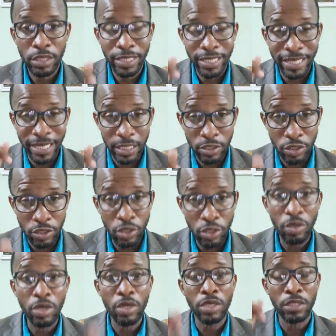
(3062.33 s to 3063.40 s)
electoral
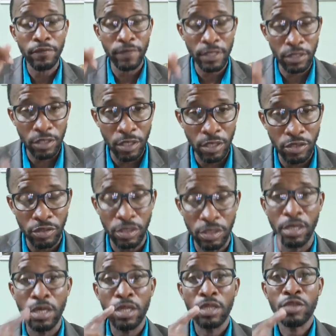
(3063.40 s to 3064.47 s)
laws of this country,
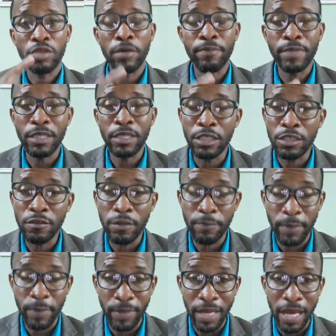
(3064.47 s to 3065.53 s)
the Representation of the
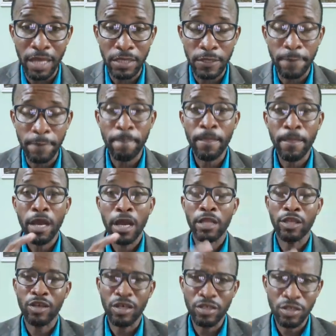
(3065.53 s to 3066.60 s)
People Act, and the
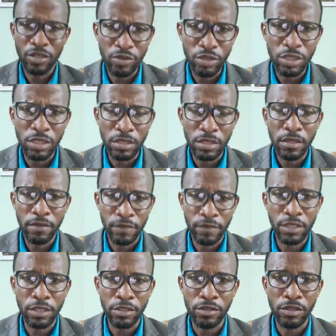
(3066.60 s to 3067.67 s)
Constitution of this
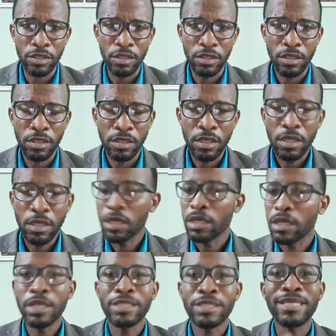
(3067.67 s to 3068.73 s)
country,
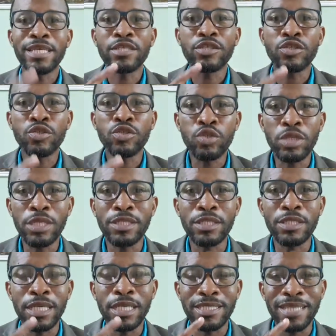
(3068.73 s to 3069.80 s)

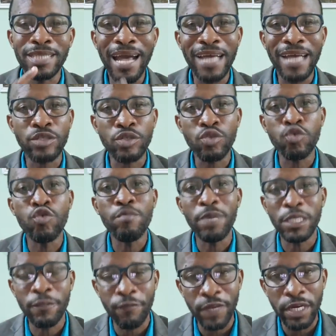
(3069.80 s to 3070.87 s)
it has too much
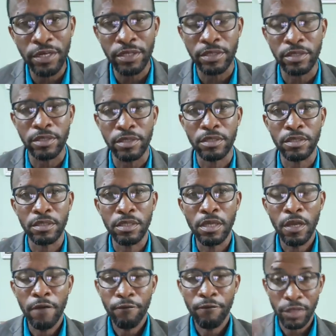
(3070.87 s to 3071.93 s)
fairness
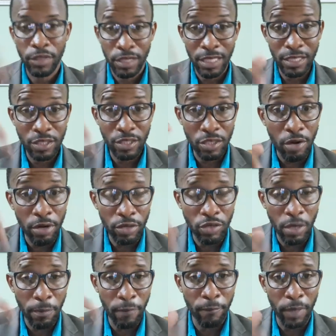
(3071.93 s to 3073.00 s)
for this current crop
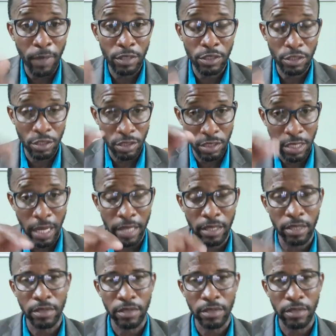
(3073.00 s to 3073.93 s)
of politicians to handle,